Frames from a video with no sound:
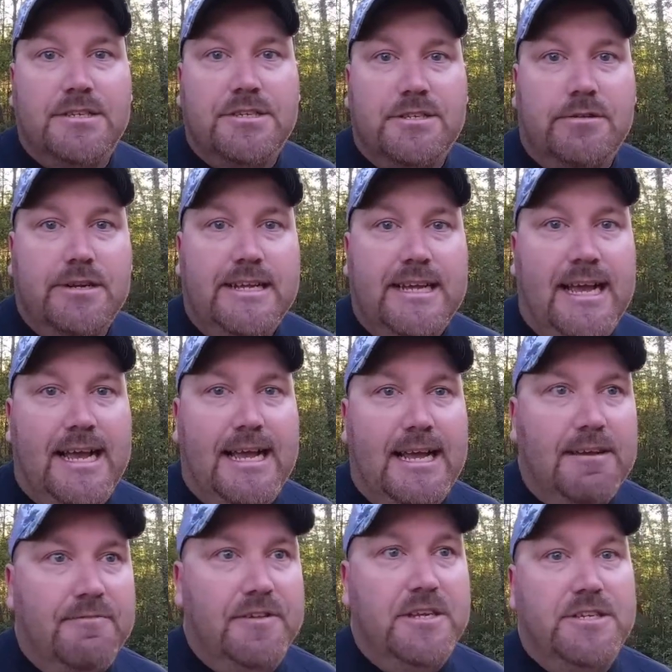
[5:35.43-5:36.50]
and started
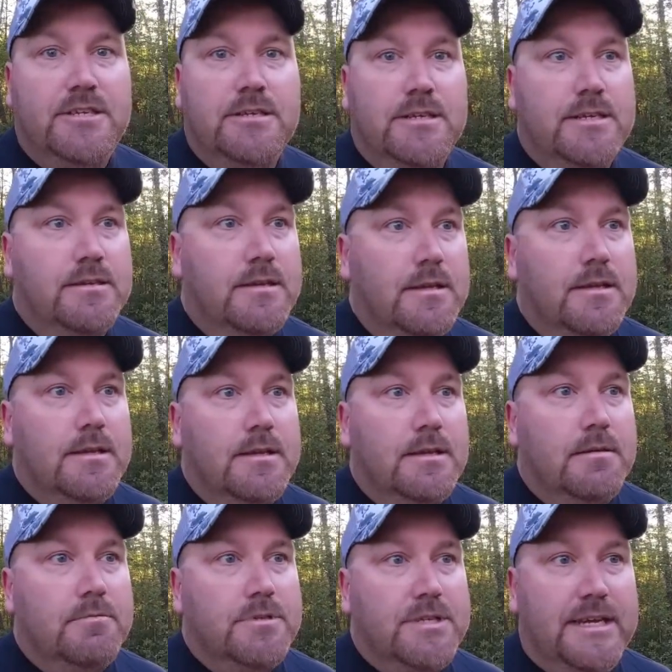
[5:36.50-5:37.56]
kayak fishing, and
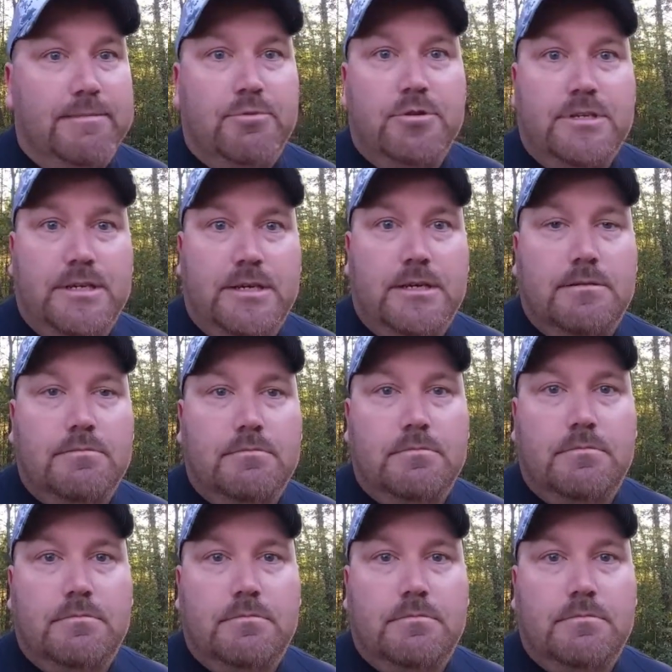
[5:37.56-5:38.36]
was able to